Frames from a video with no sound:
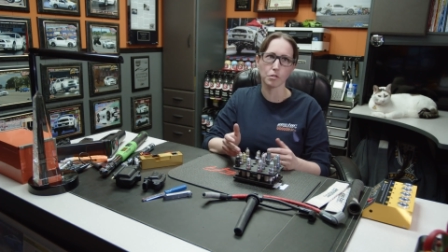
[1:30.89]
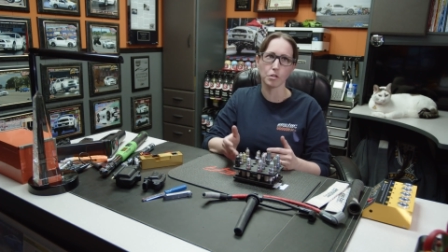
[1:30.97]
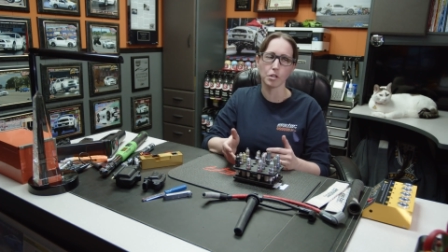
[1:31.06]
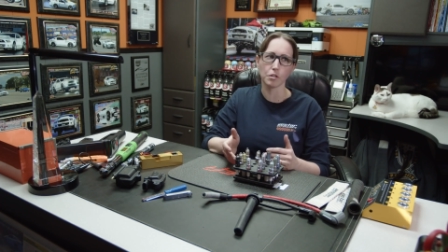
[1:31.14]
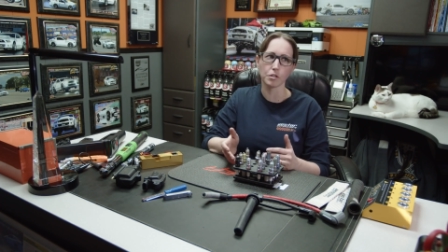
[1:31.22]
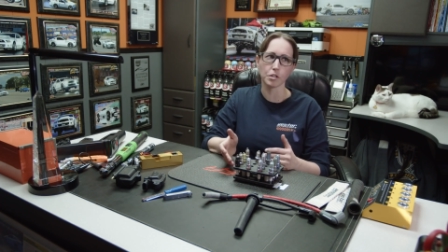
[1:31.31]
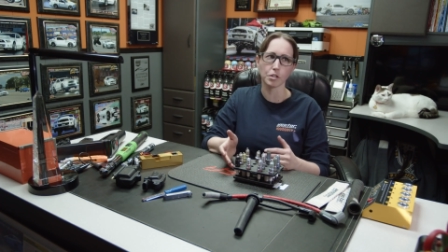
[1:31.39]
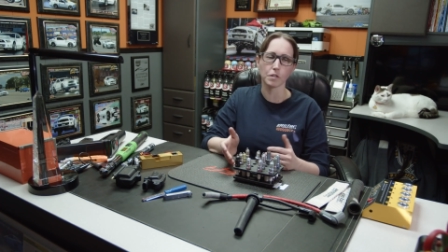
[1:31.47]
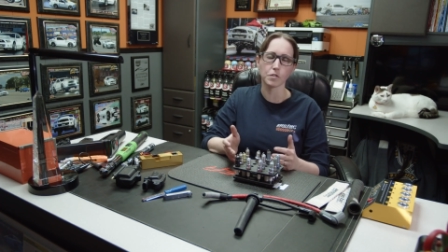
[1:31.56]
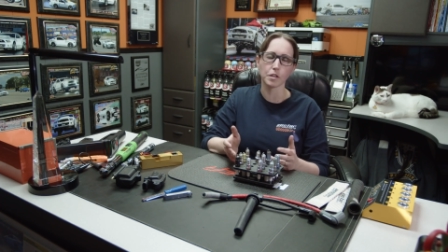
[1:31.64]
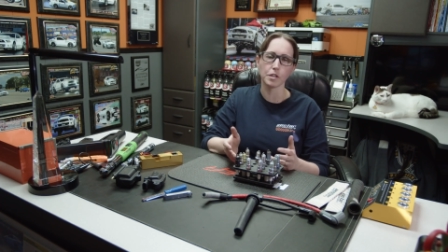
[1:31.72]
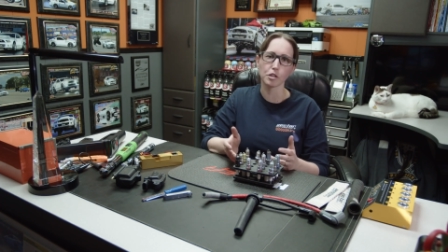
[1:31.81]
The other thing you
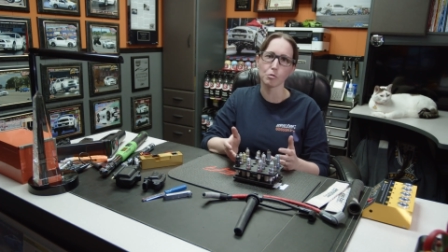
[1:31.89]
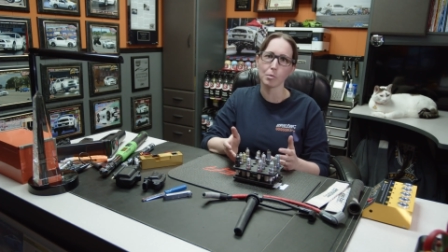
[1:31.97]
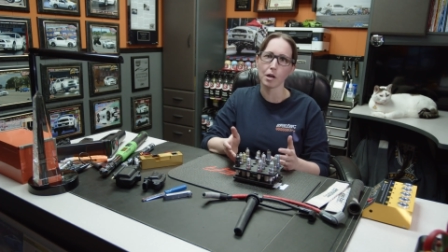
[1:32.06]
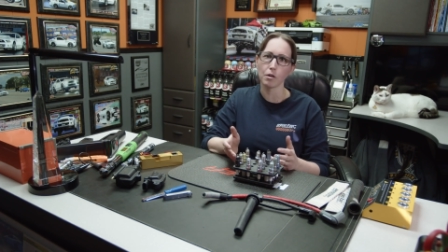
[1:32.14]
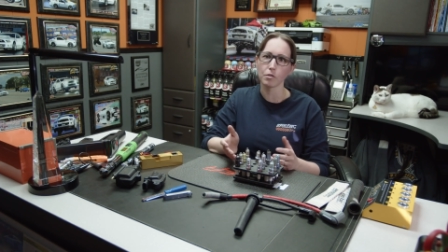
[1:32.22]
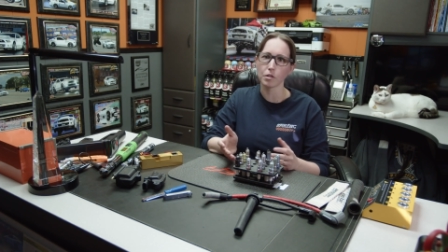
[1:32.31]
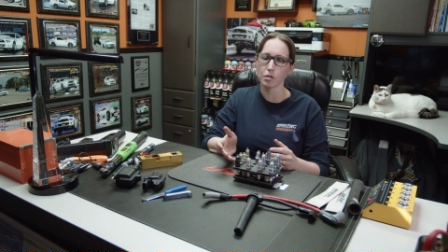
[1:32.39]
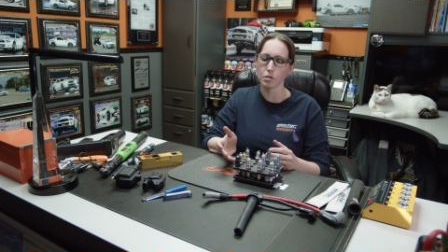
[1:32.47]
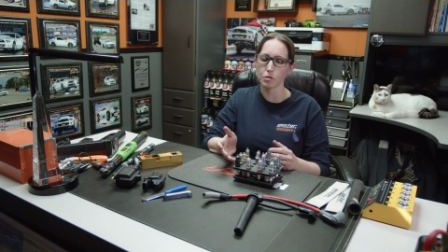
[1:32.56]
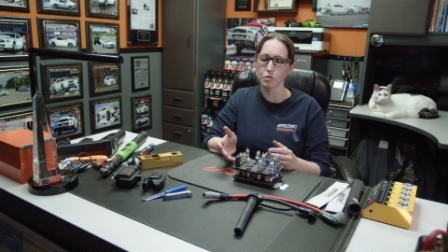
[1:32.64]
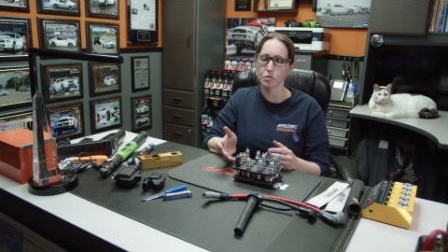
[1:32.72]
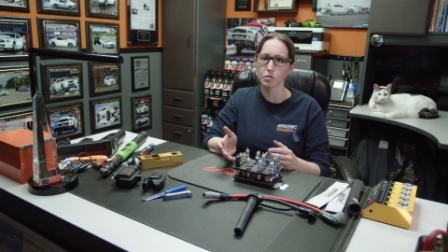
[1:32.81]
have to think about
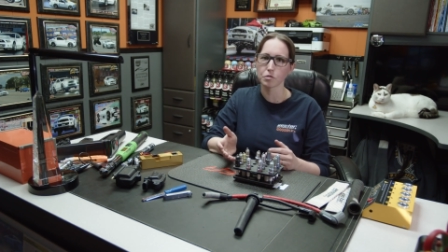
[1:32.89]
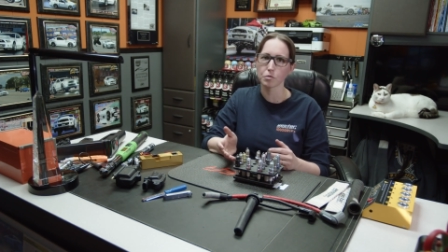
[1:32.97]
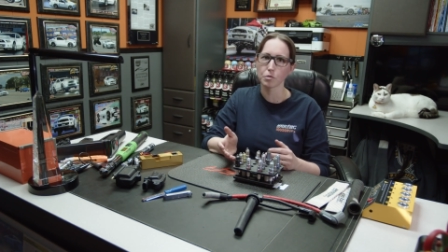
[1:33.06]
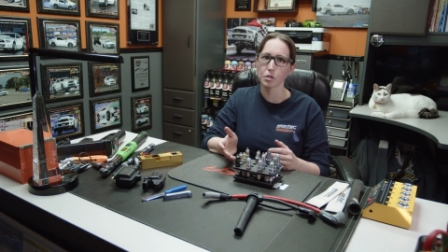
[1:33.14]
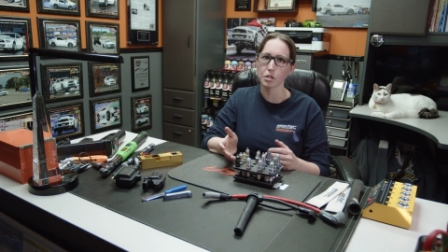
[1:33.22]
is